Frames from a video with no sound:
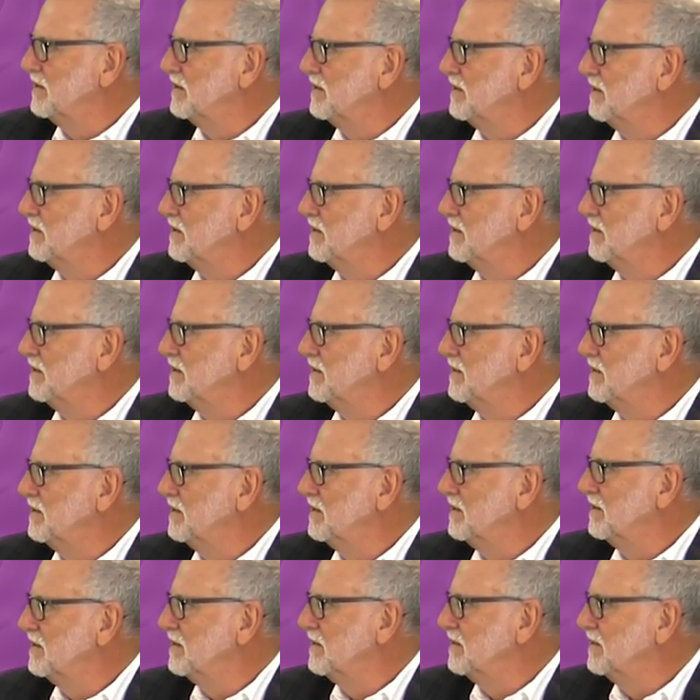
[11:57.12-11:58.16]

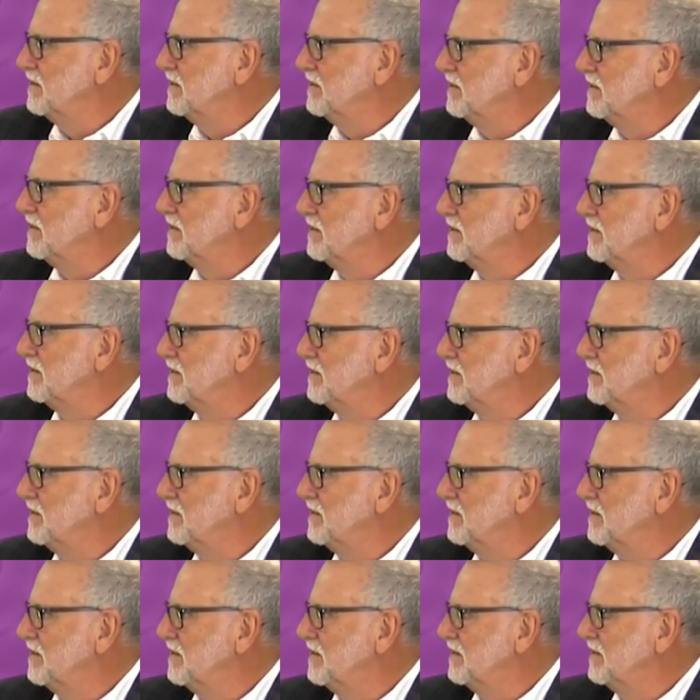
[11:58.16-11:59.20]

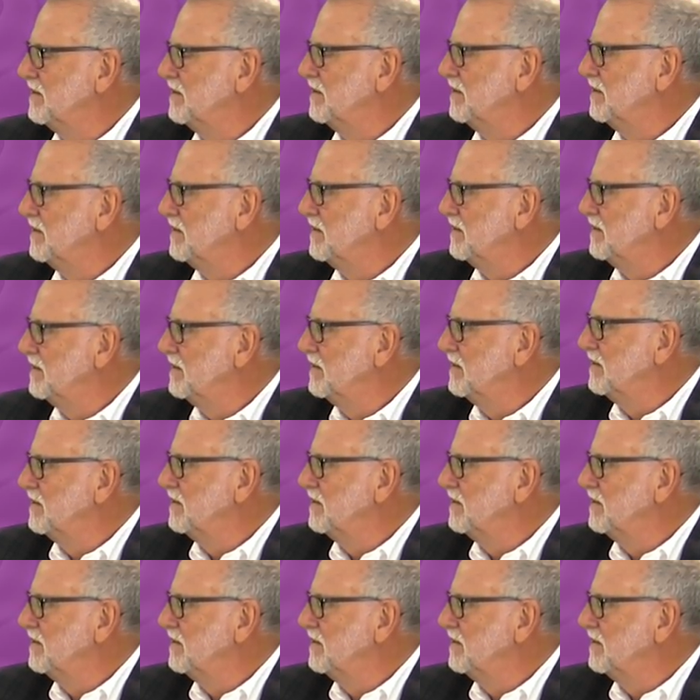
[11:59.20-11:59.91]
(silent)